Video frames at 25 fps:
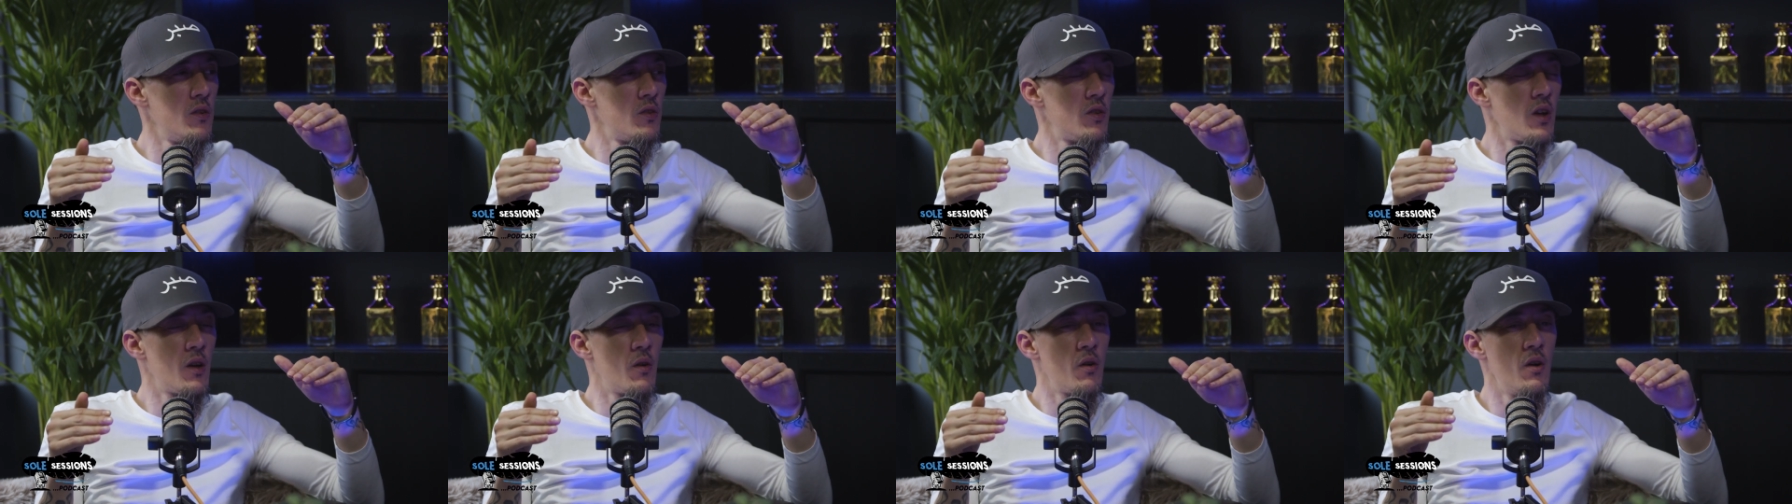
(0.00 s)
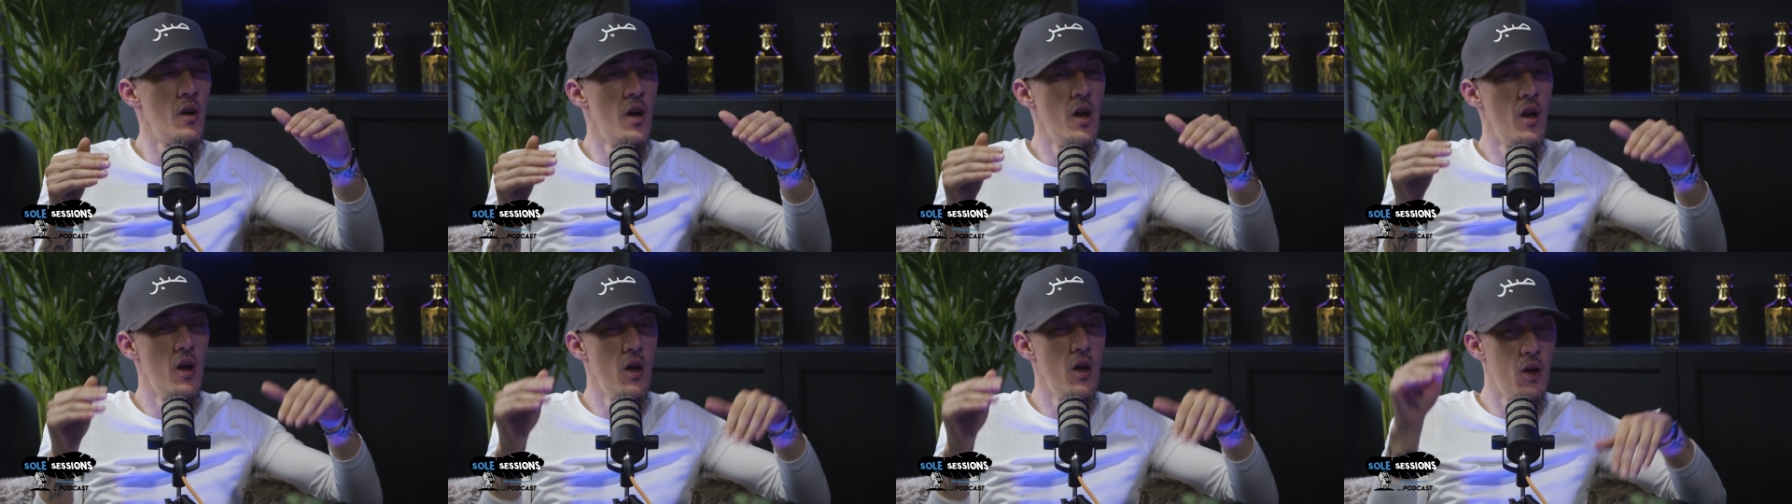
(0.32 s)
So,
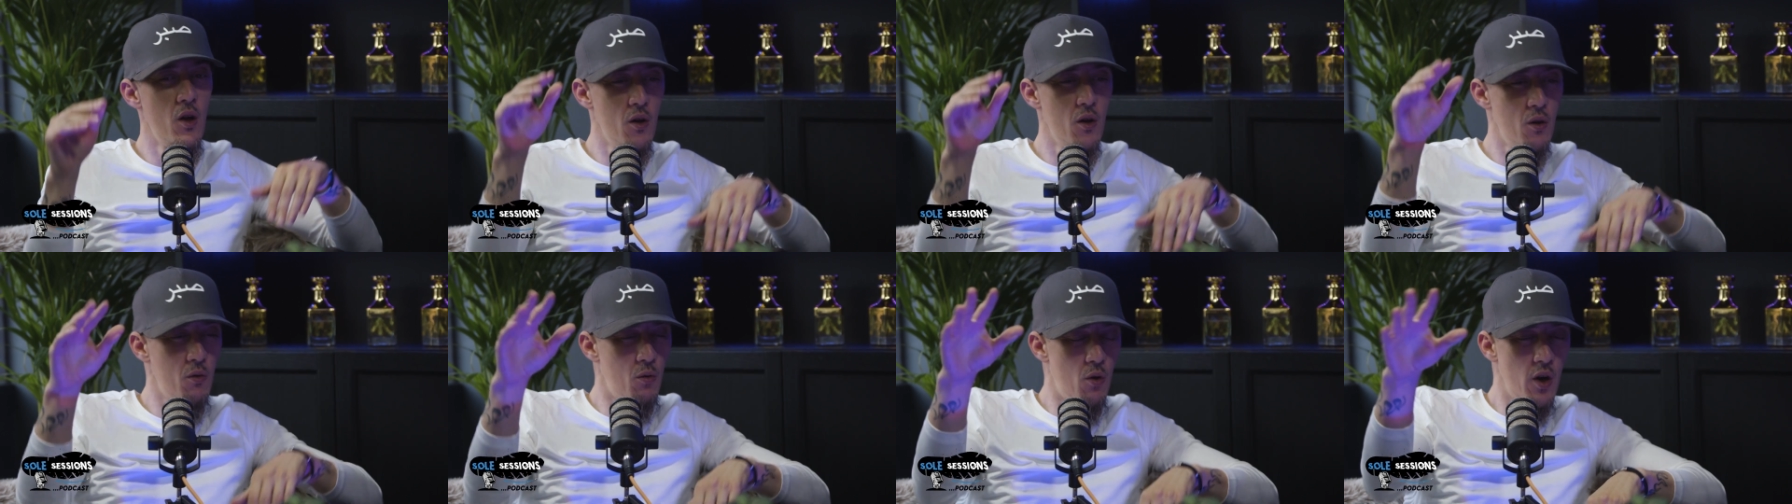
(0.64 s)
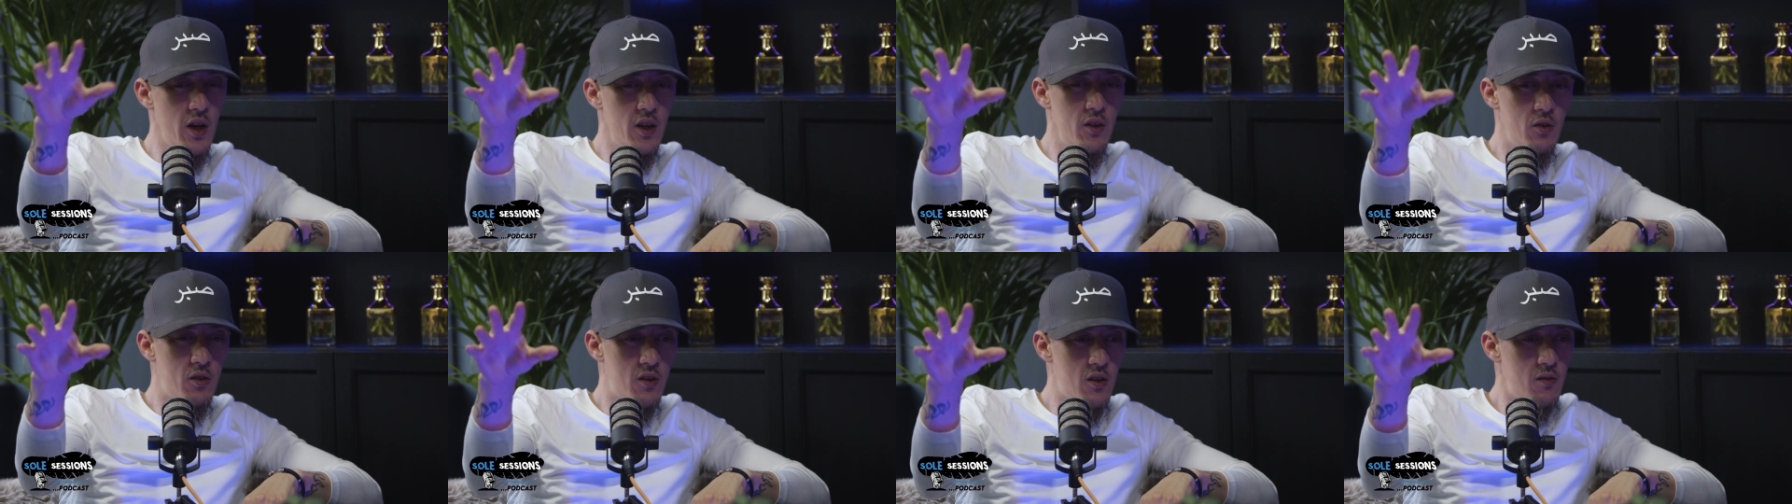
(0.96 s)
well,
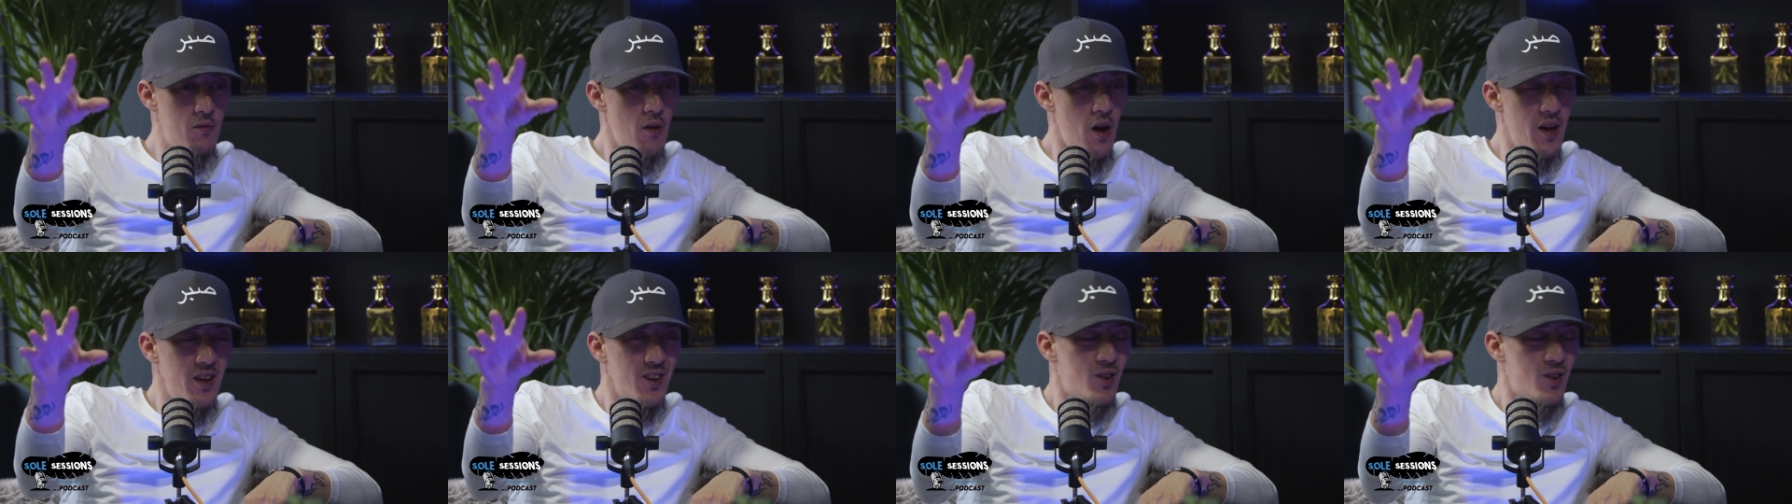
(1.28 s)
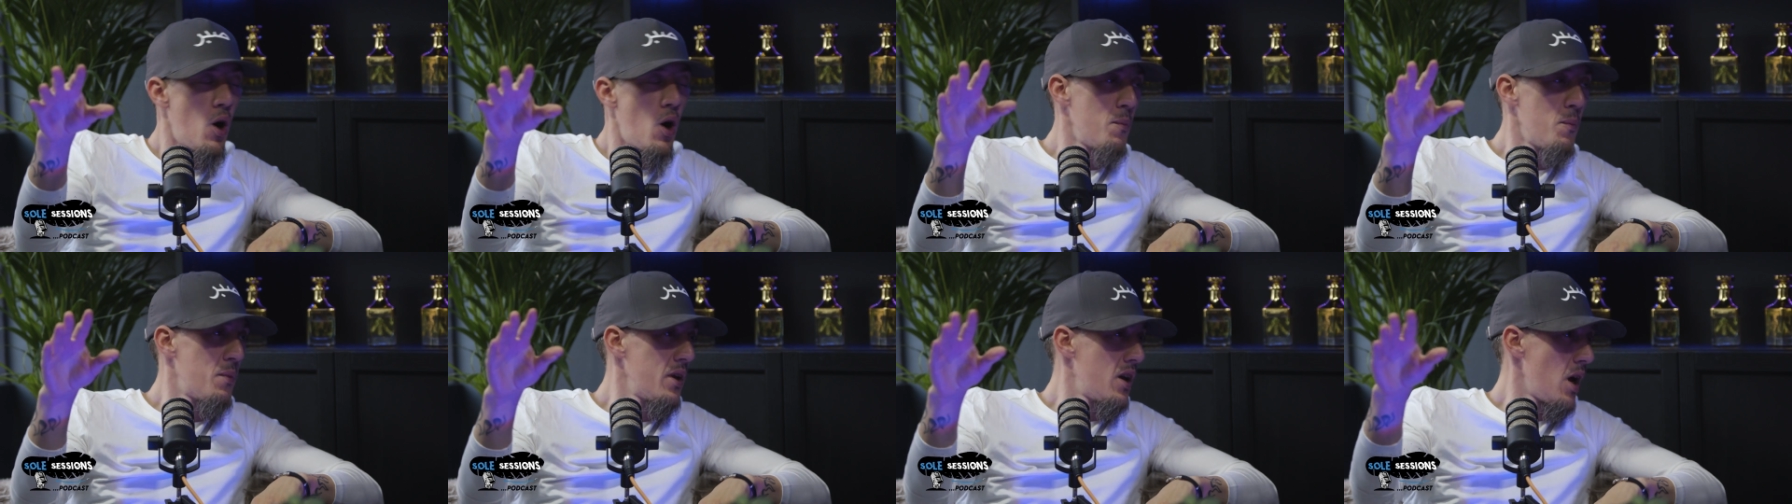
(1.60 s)
it can't be